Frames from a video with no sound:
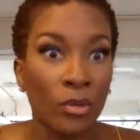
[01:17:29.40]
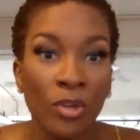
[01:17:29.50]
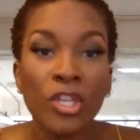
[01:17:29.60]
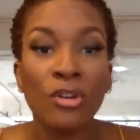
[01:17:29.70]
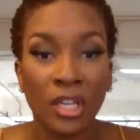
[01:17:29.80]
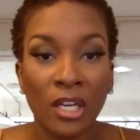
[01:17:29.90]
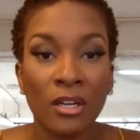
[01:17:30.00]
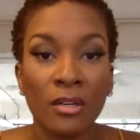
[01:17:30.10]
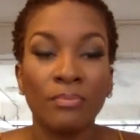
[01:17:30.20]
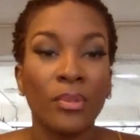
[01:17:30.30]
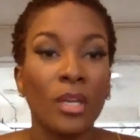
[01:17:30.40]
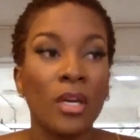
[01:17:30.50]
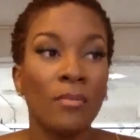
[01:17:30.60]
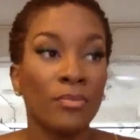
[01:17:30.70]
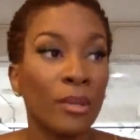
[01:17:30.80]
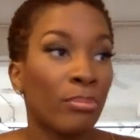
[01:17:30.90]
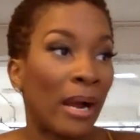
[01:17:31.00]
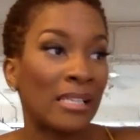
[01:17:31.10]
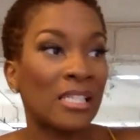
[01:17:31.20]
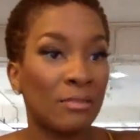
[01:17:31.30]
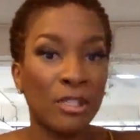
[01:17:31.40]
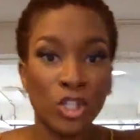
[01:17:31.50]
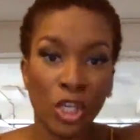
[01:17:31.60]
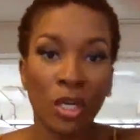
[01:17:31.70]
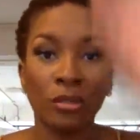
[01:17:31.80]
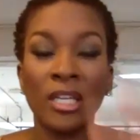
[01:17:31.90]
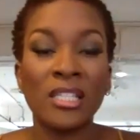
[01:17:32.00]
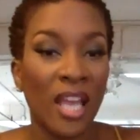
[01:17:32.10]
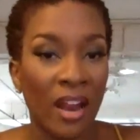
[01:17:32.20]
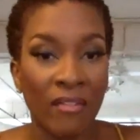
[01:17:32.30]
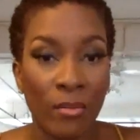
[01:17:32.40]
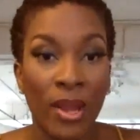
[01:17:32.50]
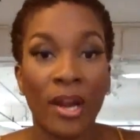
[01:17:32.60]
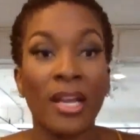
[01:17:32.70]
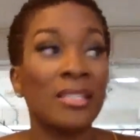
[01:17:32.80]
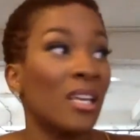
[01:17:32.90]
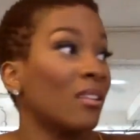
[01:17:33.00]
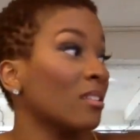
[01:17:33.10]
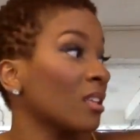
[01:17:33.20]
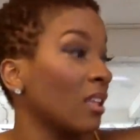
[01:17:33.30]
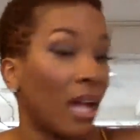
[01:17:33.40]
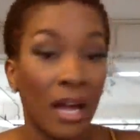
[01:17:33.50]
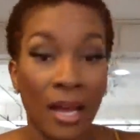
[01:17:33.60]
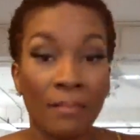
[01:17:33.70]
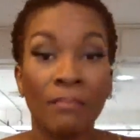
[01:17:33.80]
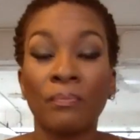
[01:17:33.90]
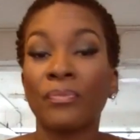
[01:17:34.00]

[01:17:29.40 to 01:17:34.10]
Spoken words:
when you're here, the price has been shown. It's everywhere. It's in the salon.